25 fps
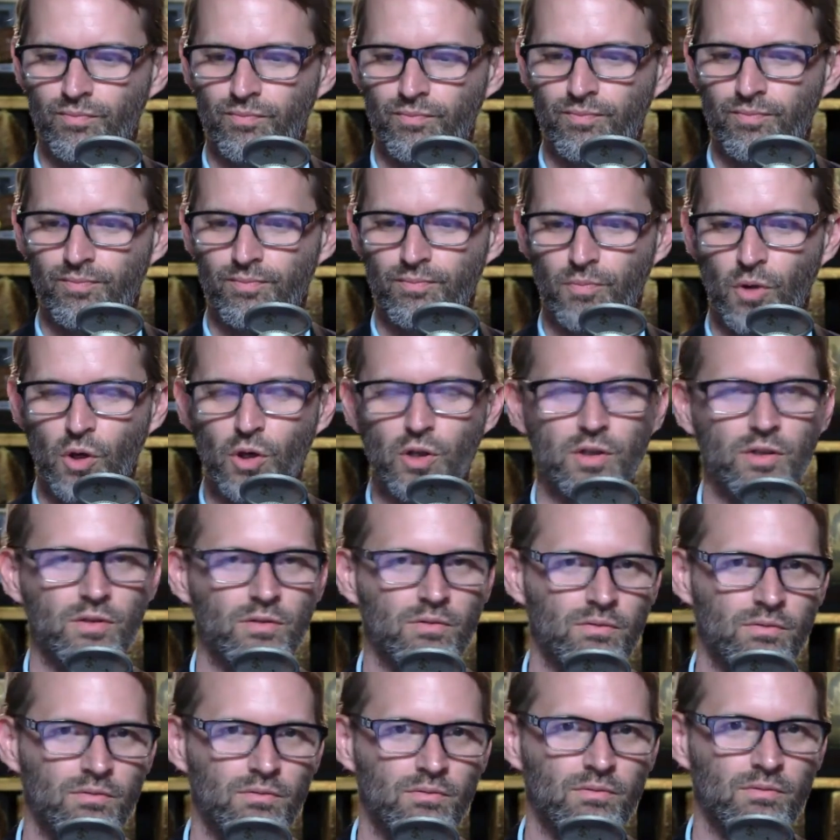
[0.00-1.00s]
Martin,
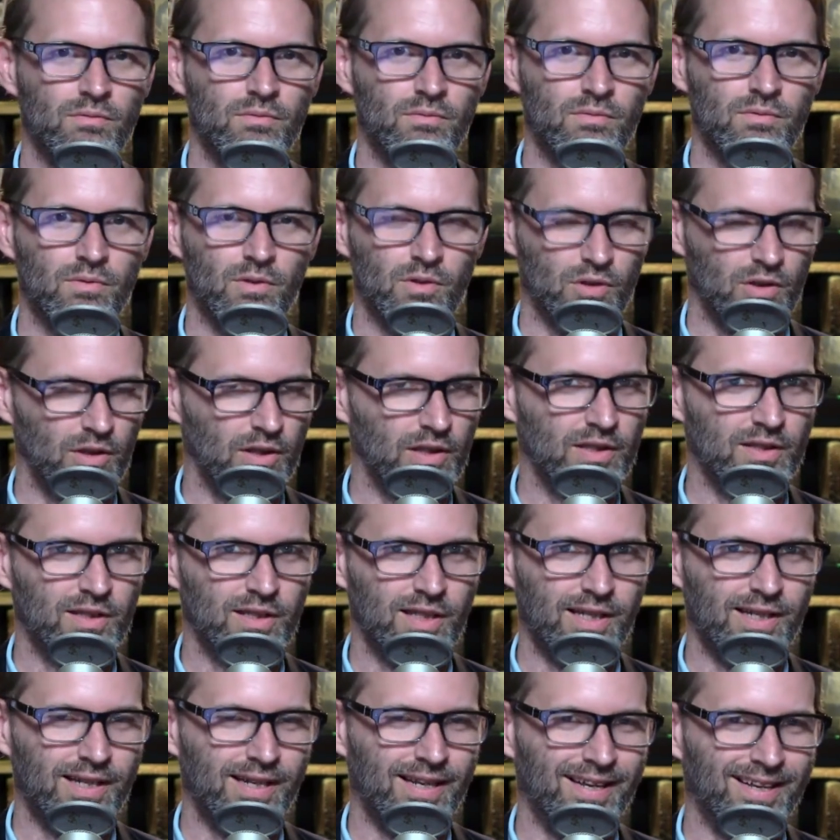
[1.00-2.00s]
are you listening?
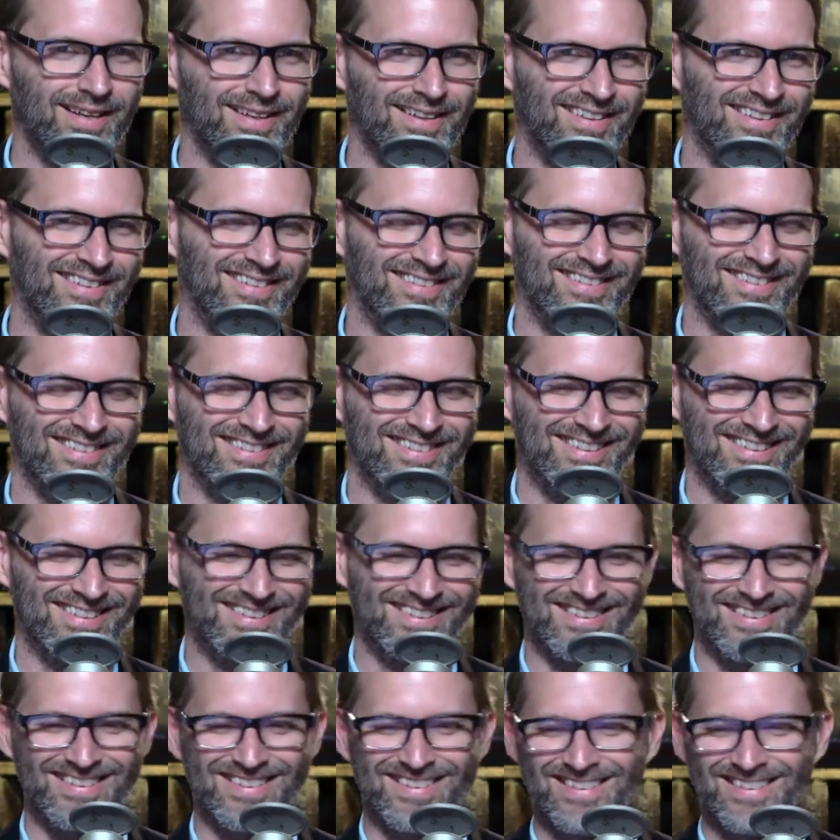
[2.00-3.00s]
Martin, are you out there,